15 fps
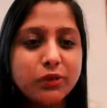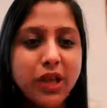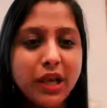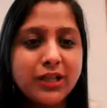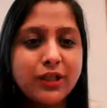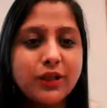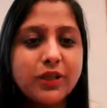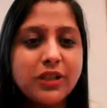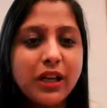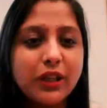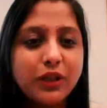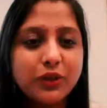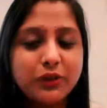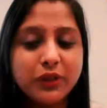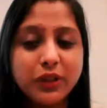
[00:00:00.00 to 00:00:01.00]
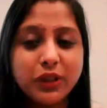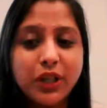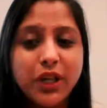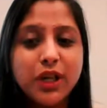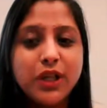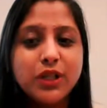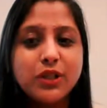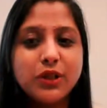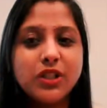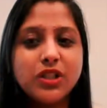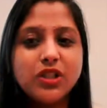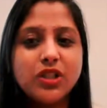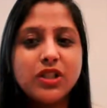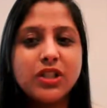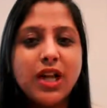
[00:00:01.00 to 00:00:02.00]
as a result of it. So it's
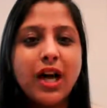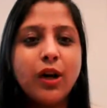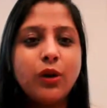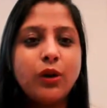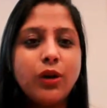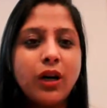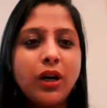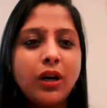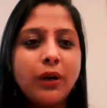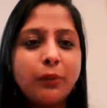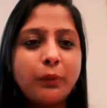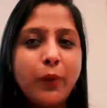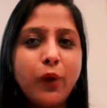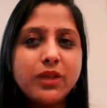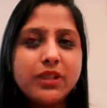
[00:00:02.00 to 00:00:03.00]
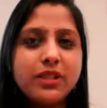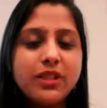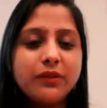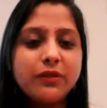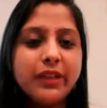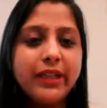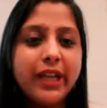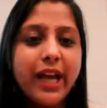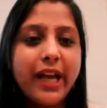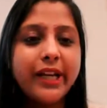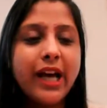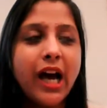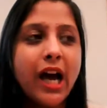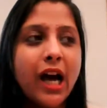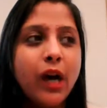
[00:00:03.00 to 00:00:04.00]
just how positively and
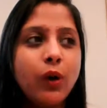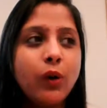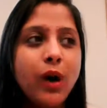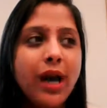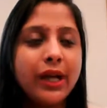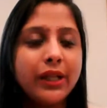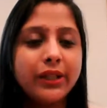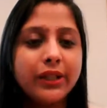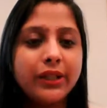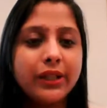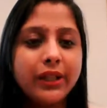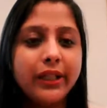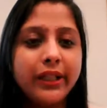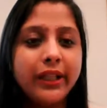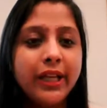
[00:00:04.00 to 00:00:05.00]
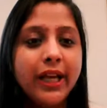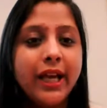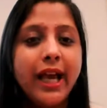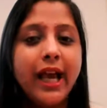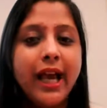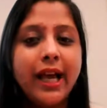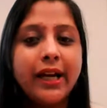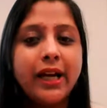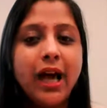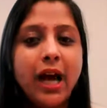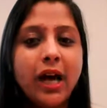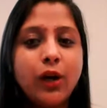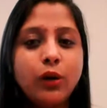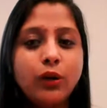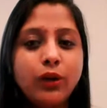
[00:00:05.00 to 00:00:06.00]
how accurately and
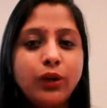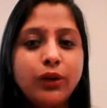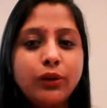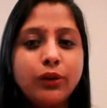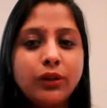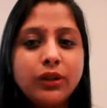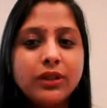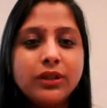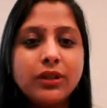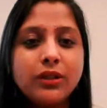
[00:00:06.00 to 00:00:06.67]
how, the